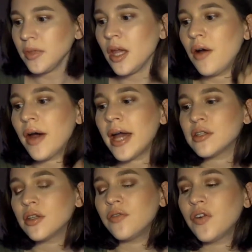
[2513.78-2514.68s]
Okay,
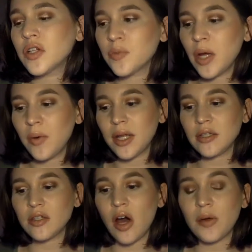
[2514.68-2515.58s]
so the first one I wanted
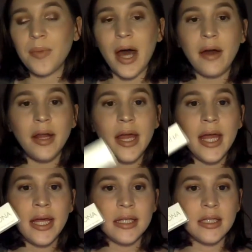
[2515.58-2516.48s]
to talk about
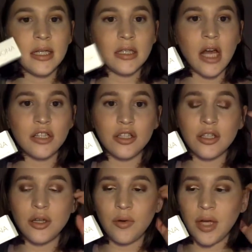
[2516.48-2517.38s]
is the Natasha
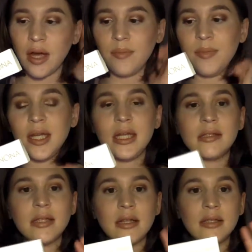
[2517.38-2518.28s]
Denona Mini
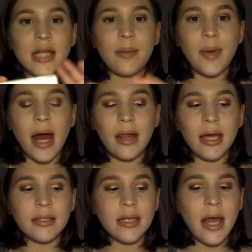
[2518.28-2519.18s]
Sunset
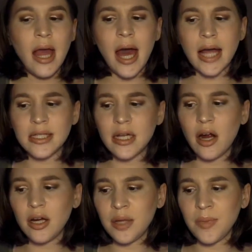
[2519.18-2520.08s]
palette. I did
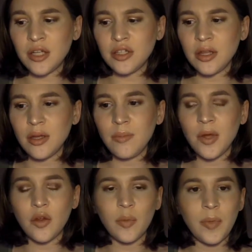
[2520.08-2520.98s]
already mention the
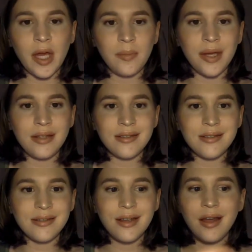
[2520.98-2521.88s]
Milk
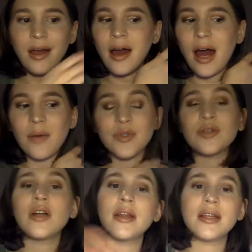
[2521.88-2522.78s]
Pigments. So
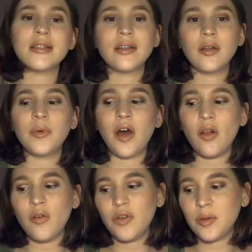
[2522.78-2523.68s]
sorry that's a little bit
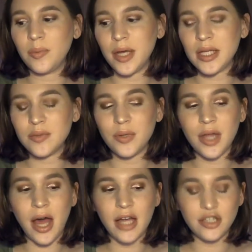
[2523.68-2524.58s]
all over the place with
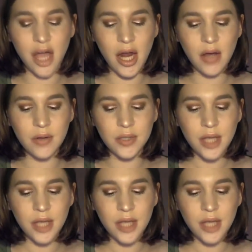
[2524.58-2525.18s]
eyeshadows.